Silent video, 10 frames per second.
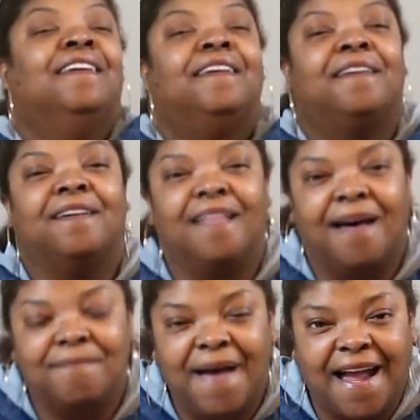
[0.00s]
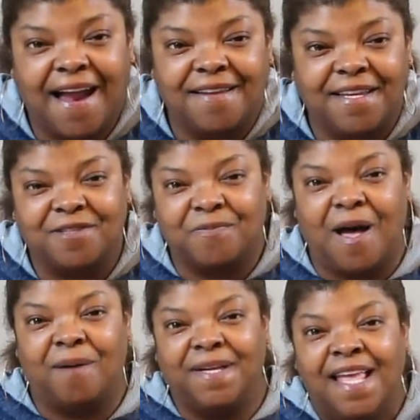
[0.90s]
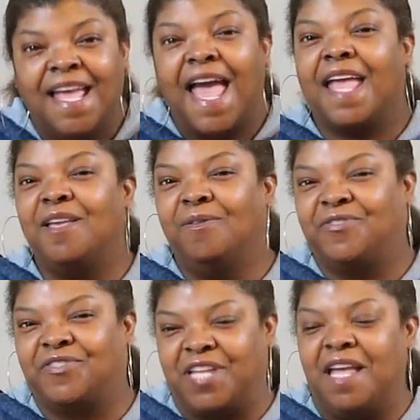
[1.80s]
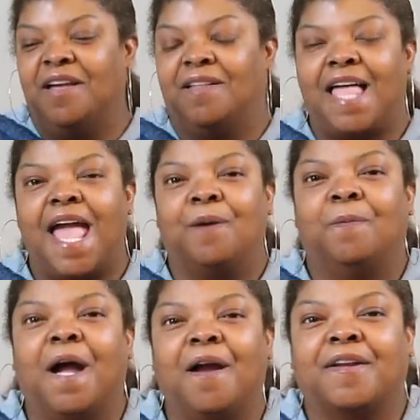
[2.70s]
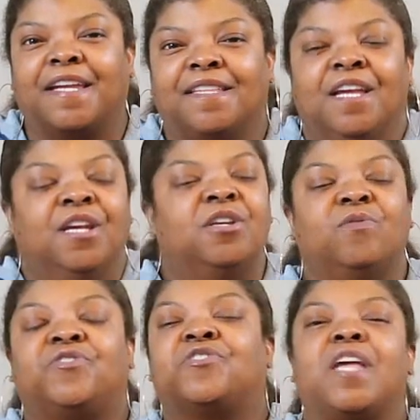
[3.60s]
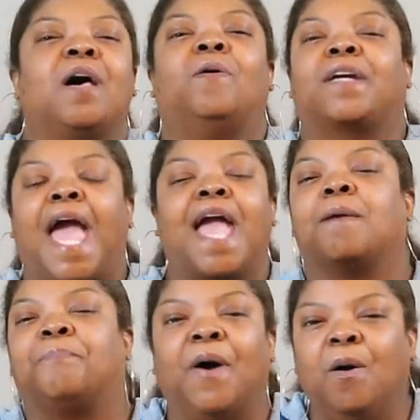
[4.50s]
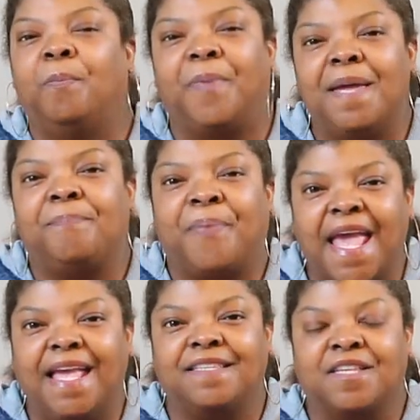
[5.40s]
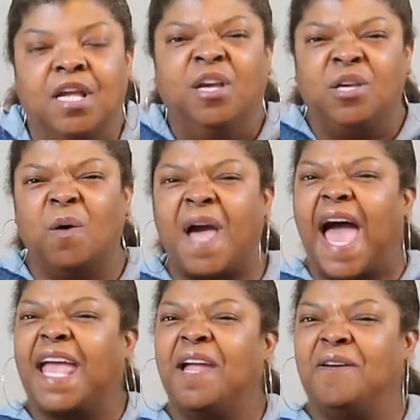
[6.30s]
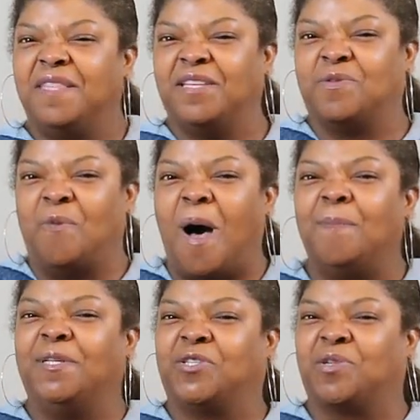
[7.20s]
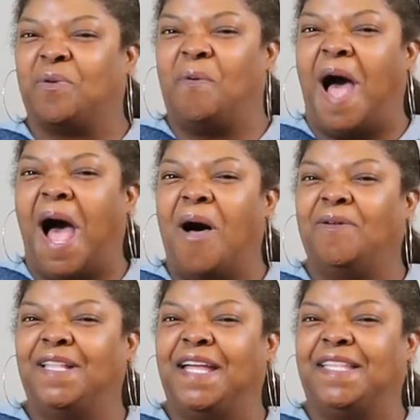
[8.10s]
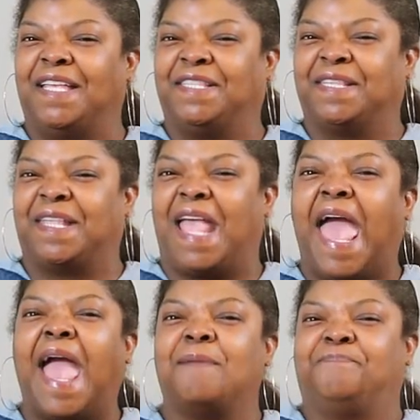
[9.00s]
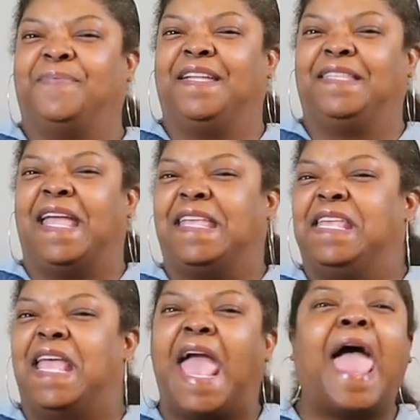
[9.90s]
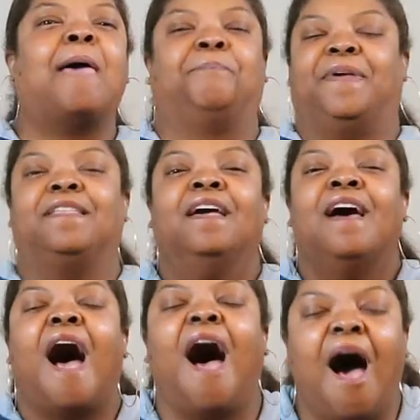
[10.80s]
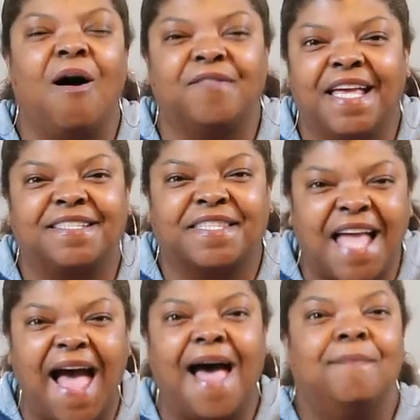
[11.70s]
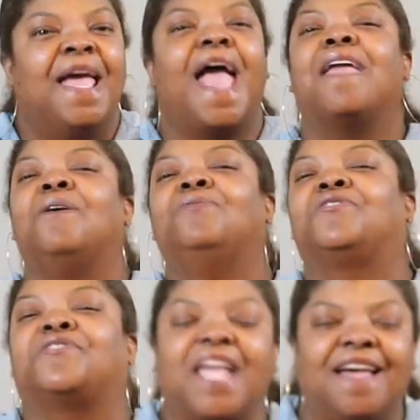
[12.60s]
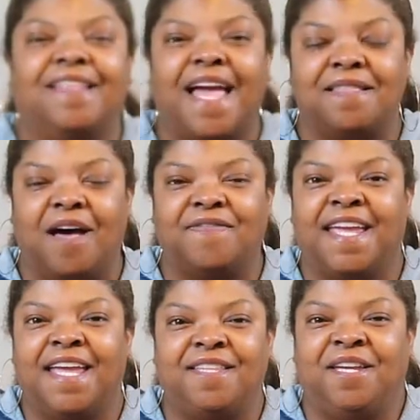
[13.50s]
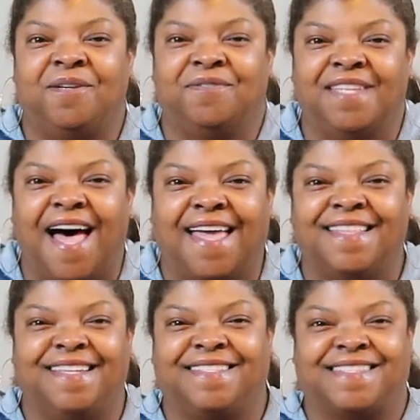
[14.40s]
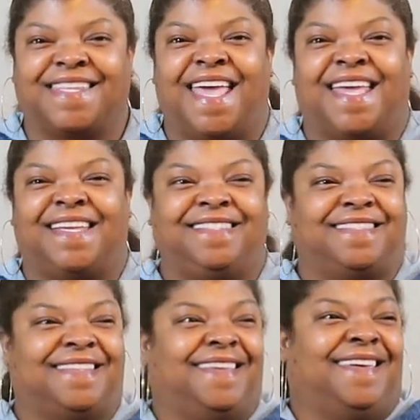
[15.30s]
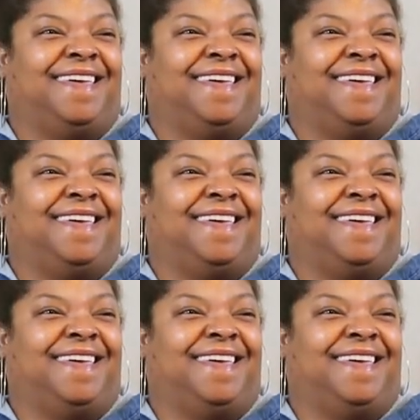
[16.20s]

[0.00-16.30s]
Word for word: You done married this woman and you still ain't working. You still can't poop in peace. You got to hear this woman squalling and scapping and yapping all this time and you still ain't over here in the United States.